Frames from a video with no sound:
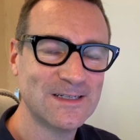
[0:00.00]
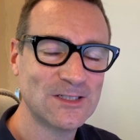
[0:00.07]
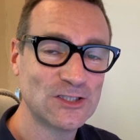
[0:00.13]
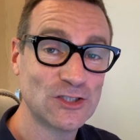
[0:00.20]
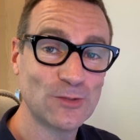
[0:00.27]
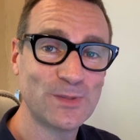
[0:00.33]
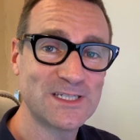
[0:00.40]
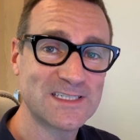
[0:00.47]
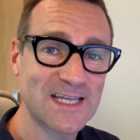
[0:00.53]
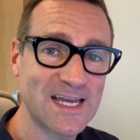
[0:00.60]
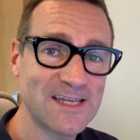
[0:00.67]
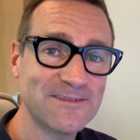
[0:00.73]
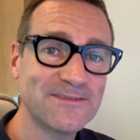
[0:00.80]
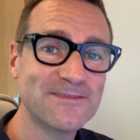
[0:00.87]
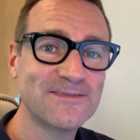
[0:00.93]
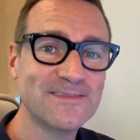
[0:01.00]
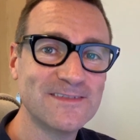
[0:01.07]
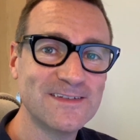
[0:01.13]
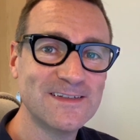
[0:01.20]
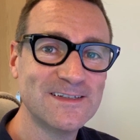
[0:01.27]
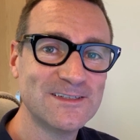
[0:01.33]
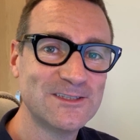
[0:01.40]
Do be safe.
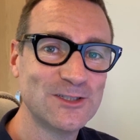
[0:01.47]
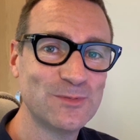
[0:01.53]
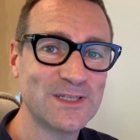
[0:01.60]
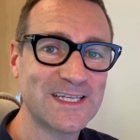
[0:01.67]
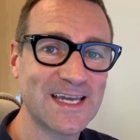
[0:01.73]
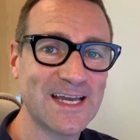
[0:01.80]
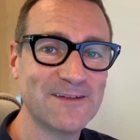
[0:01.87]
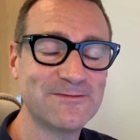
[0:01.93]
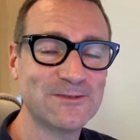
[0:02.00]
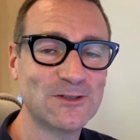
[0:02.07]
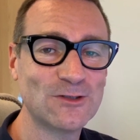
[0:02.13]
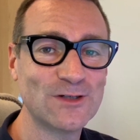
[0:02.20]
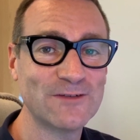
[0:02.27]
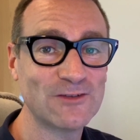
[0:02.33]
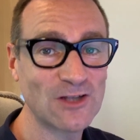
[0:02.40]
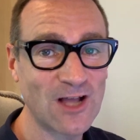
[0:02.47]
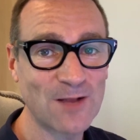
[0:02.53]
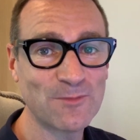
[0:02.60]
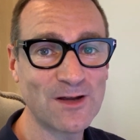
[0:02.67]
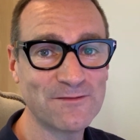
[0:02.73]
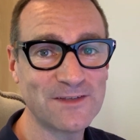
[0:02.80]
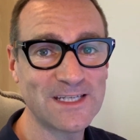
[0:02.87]
Do be careful. If you like
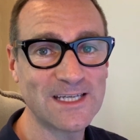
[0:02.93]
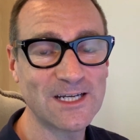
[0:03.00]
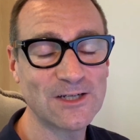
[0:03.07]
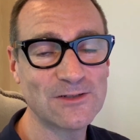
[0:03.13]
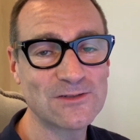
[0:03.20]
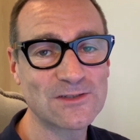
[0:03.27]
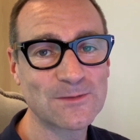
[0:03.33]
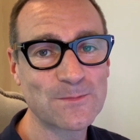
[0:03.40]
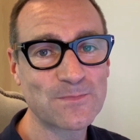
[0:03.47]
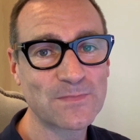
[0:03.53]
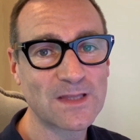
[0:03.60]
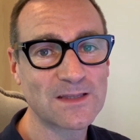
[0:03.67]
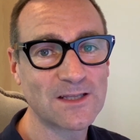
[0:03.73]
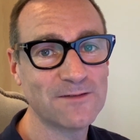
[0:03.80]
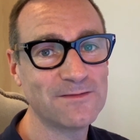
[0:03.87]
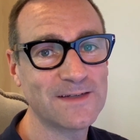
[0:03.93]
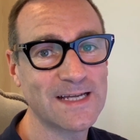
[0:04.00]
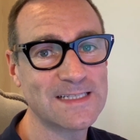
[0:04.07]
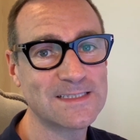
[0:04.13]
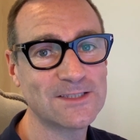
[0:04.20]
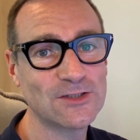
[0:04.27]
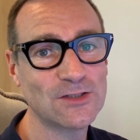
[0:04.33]
my videos, don't
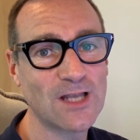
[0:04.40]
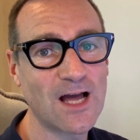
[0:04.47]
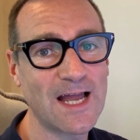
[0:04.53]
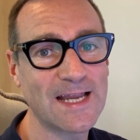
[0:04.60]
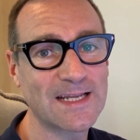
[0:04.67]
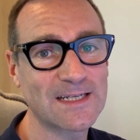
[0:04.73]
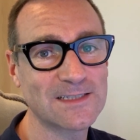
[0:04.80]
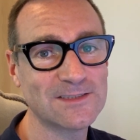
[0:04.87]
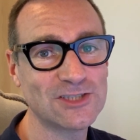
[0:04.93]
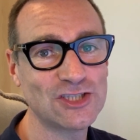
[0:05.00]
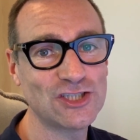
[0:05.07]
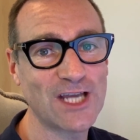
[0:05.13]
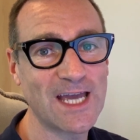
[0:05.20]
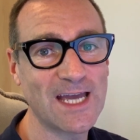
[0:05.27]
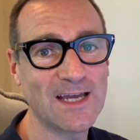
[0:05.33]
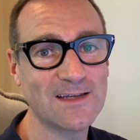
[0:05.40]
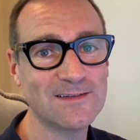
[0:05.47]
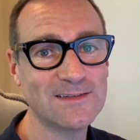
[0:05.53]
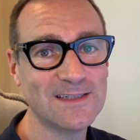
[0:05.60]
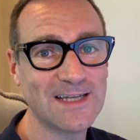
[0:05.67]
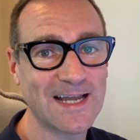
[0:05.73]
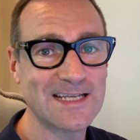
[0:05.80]
forget to like, share,
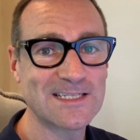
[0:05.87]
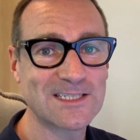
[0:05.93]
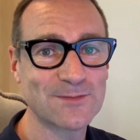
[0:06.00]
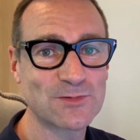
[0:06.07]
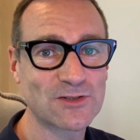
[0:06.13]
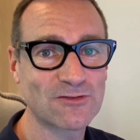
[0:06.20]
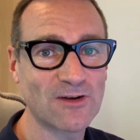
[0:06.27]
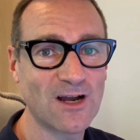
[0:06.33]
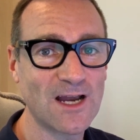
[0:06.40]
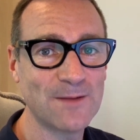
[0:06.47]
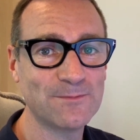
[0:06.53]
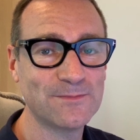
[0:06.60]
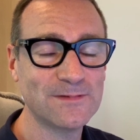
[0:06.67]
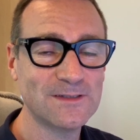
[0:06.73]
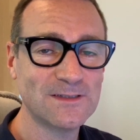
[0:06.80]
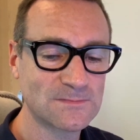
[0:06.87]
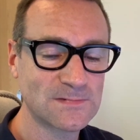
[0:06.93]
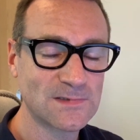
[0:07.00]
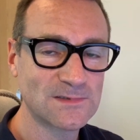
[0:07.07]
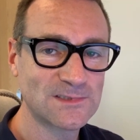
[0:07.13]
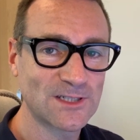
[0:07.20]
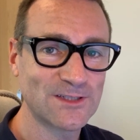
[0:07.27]
and subscribe.
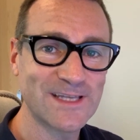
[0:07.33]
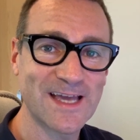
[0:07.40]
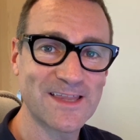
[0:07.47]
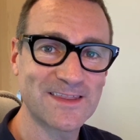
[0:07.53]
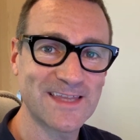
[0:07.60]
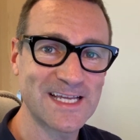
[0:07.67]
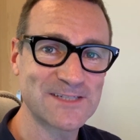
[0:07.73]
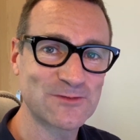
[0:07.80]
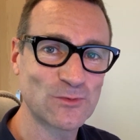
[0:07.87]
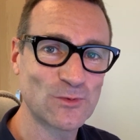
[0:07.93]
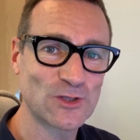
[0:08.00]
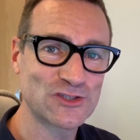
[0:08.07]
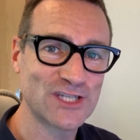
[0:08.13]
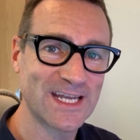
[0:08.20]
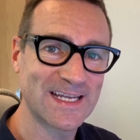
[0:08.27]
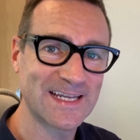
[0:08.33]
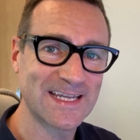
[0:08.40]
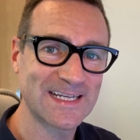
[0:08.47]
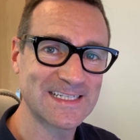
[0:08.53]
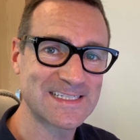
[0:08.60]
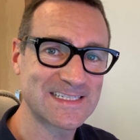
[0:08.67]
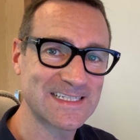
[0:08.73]
So yeah, thanks for watching
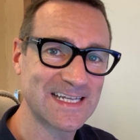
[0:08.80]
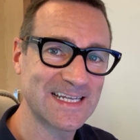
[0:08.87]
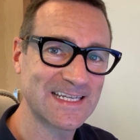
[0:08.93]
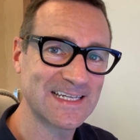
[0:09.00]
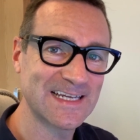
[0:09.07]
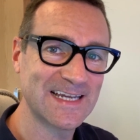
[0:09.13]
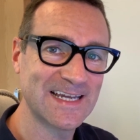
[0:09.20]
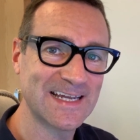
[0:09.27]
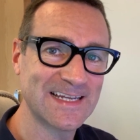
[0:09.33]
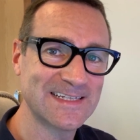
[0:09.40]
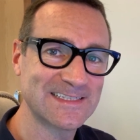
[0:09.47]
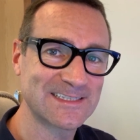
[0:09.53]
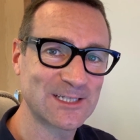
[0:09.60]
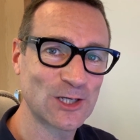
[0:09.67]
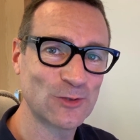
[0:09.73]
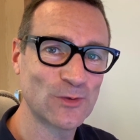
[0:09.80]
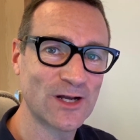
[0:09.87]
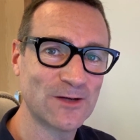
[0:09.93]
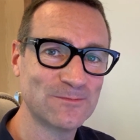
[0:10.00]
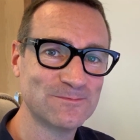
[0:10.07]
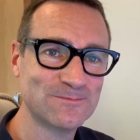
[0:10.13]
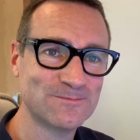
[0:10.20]
and listening, and go well.